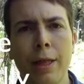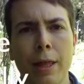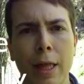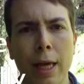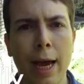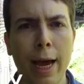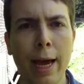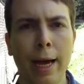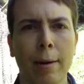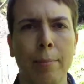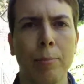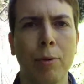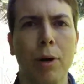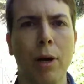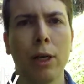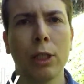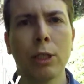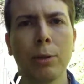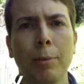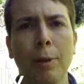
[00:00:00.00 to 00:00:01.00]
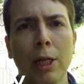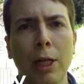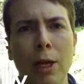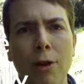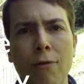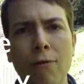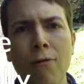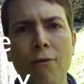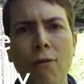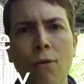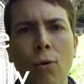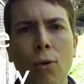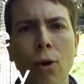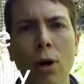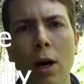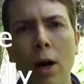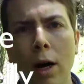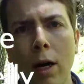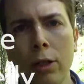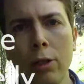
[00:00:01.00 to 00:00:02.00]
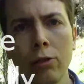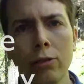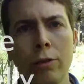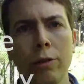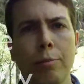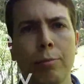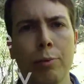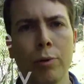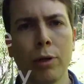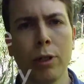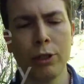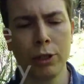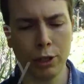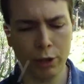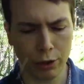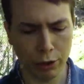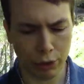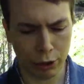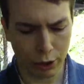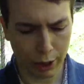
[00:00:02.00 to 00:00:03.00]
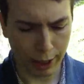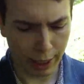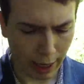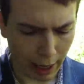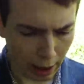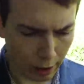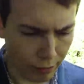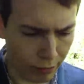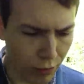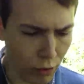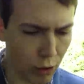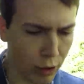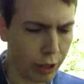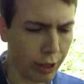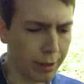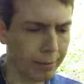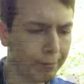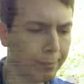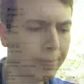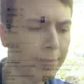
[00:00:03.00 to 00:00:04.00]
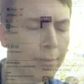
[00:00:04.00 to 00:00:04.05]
that approximately 400 prisoners in California